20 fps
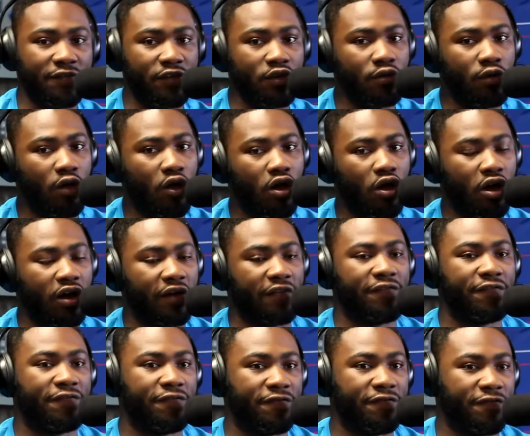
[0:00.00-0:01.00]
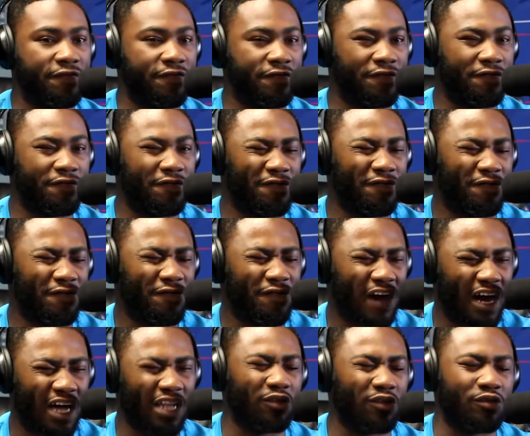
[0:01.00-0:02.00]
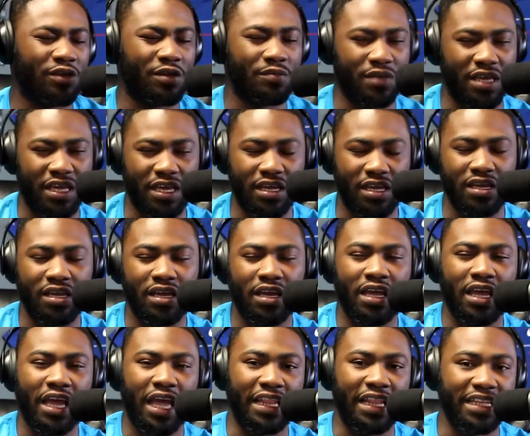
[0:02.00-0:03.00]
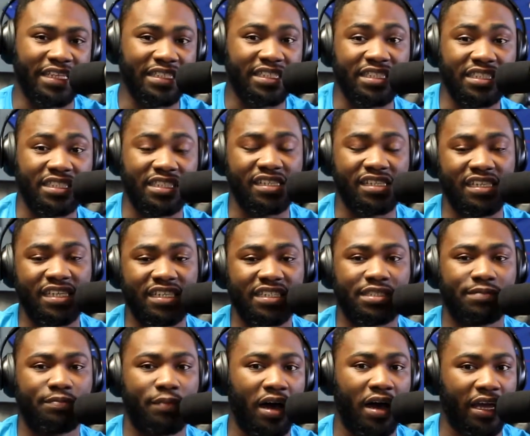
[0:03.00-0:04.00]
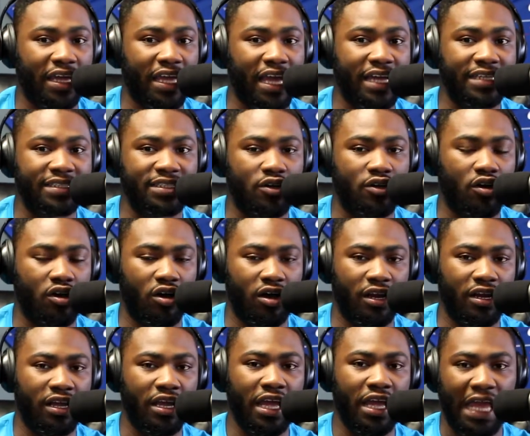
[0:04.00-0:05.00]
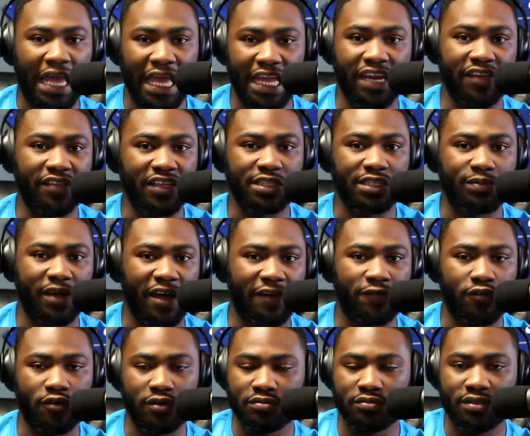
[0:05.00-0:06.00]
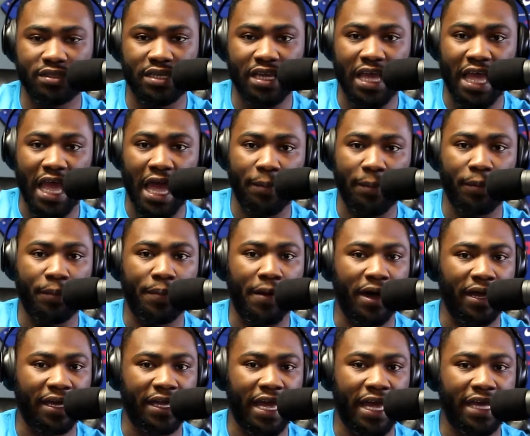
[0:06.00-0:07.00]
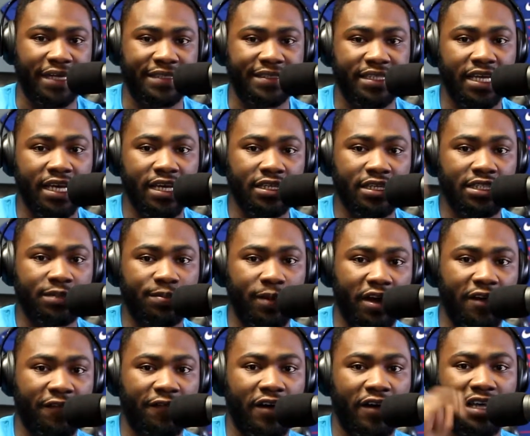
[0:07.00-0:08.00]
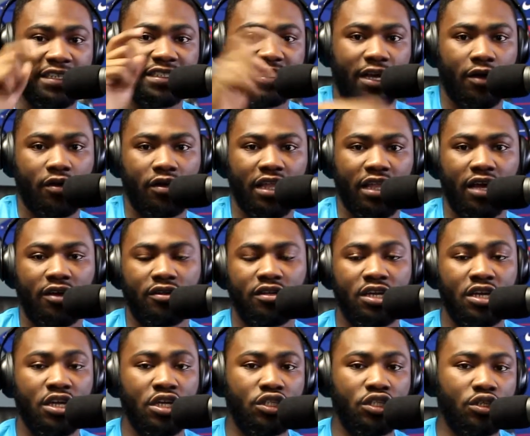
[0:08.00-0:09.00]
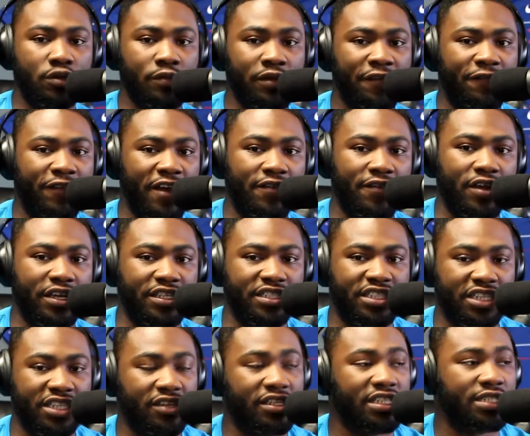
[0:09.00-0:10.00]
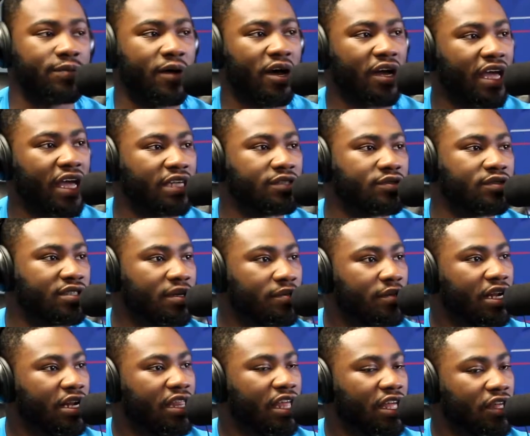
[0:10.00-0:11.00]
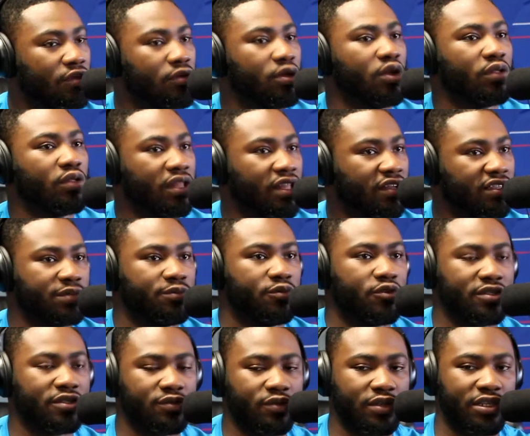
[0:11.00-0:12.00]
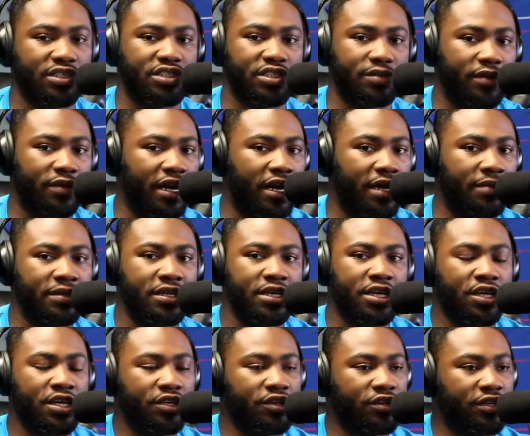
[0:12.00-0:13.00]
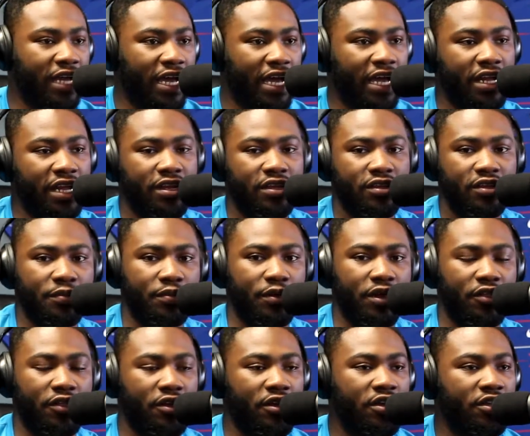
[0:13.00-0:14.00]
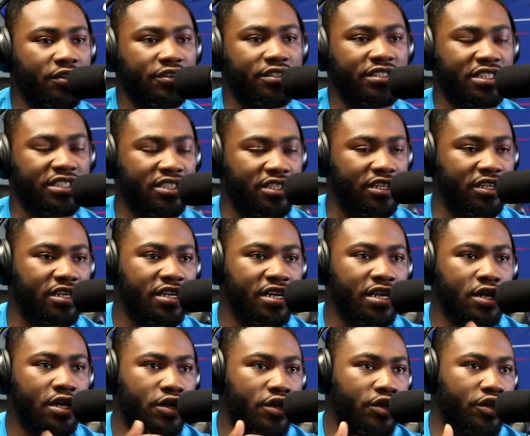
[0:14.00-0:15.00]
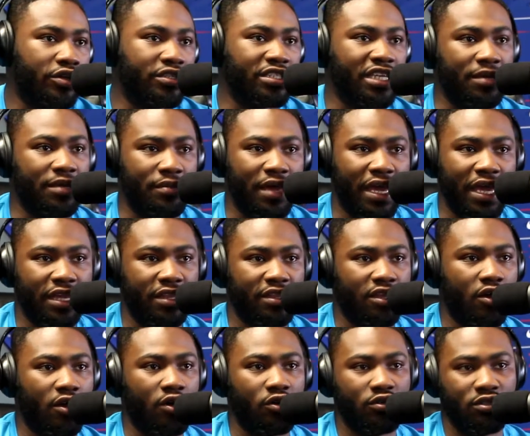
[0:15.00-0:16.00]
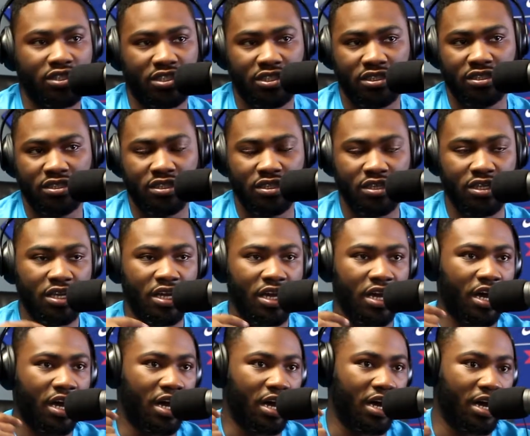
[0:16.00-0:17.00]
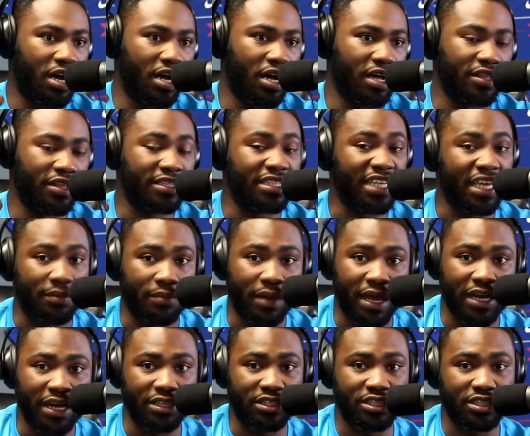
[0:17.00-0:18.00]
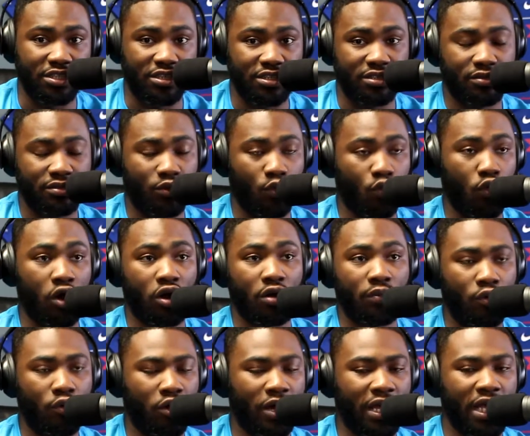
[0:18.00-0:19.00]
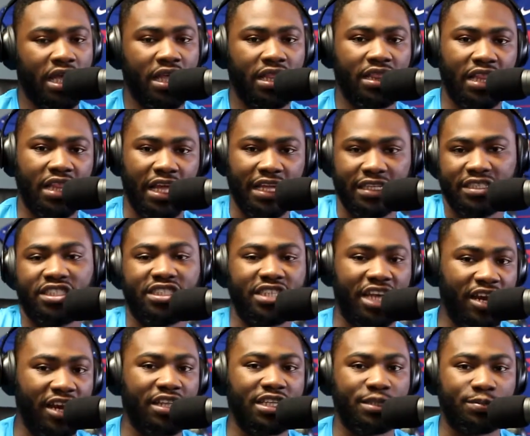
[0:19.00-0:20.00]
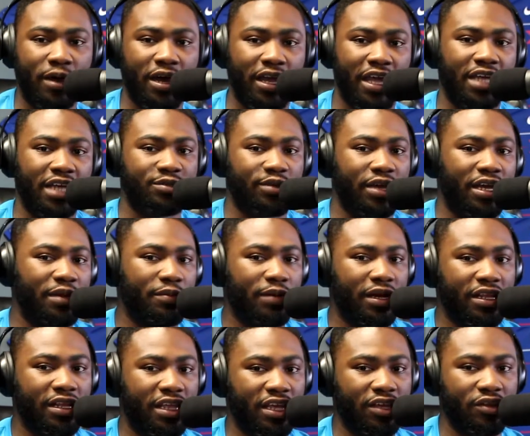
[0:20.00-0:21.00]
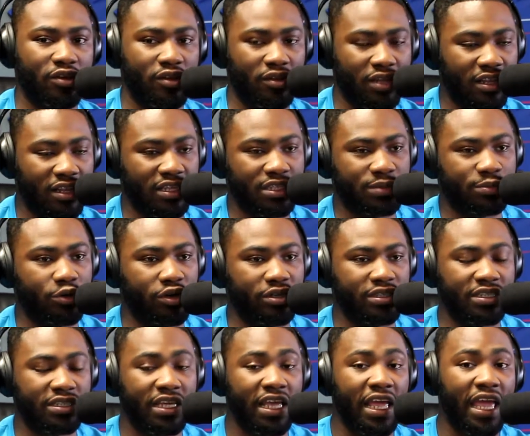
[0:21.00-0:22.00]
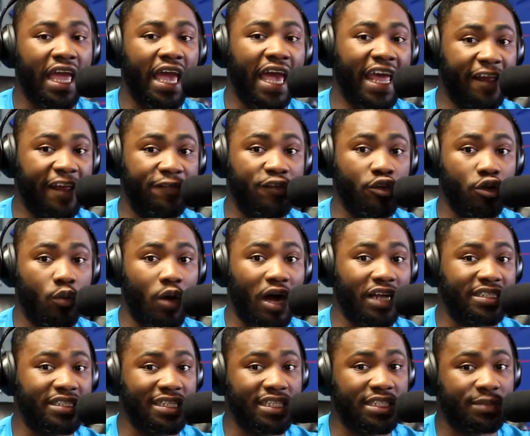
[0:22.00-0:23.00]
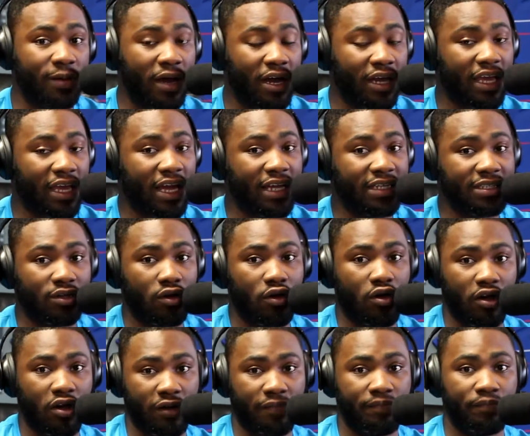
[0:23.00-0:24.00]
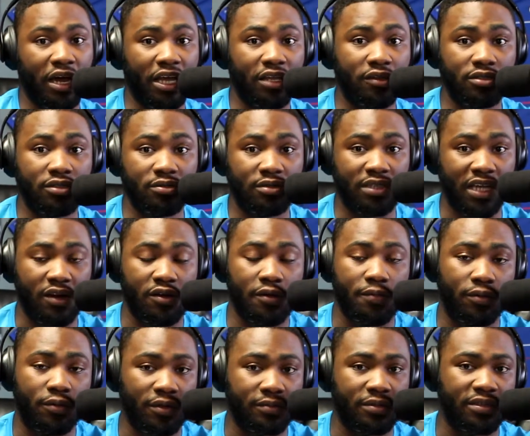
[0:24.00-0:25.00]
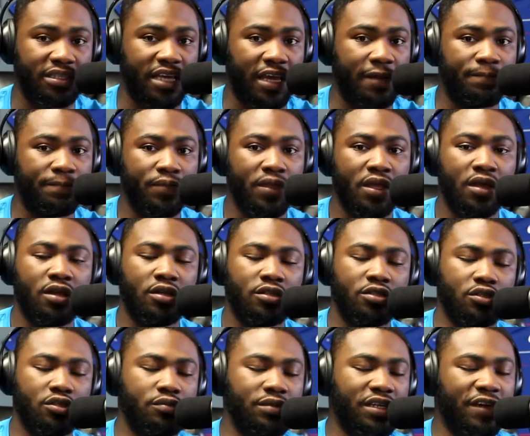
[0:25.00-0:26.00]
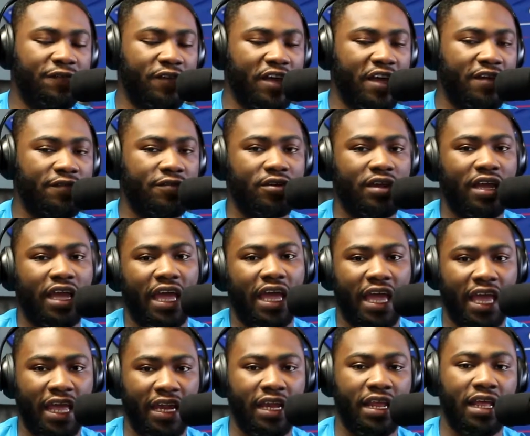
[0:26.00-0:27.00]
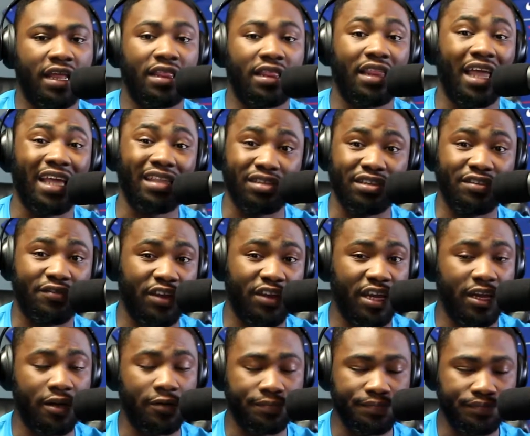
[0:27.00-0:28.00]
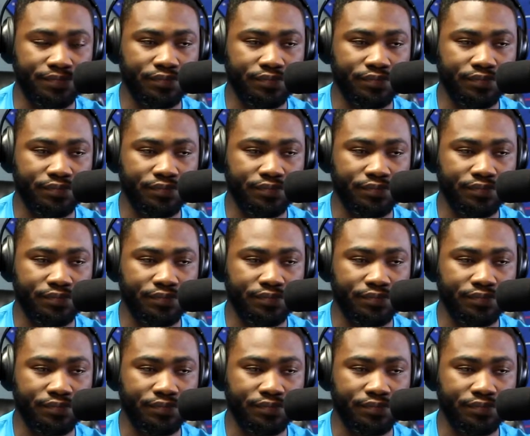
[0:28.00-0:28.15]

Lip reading: you are following me and listening to this podcast on any of these platforms, Apple Podcasts, Spotify, SoundCloud, do me a favor and share this podcast with somebody that you know that loves sports, whether it's your mom, your dad, your brother, your sister, your teammate, the coach, the team manager, the water boy. Share this podcast with anybody that you know that loves sports. And if you're watching this podcast on my YouTube channel, Pull Up the Tape, do me a favor and like this video,